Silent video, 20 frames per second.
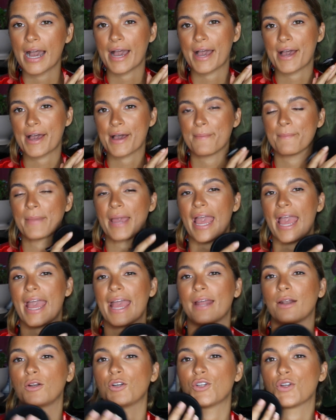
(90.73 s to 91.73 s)

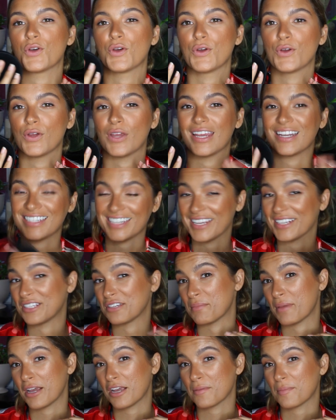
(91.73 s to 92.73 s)
And it takes
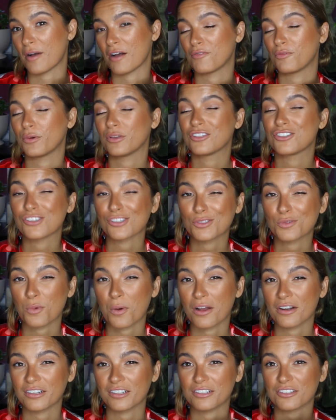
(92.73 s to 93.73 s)
your makeup off with just
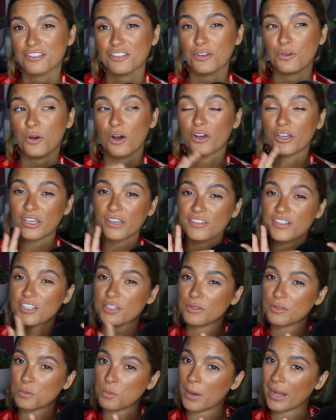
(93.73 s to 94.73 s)
water. So all you have to
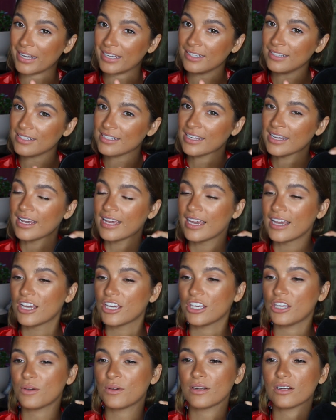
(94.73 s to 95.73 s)
do is wet it.
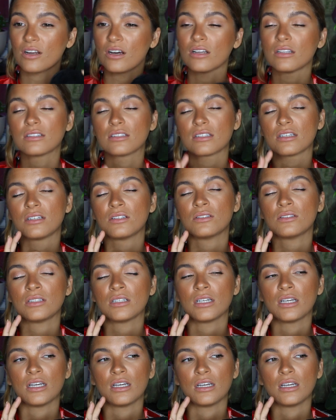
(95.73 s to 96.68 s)
You can also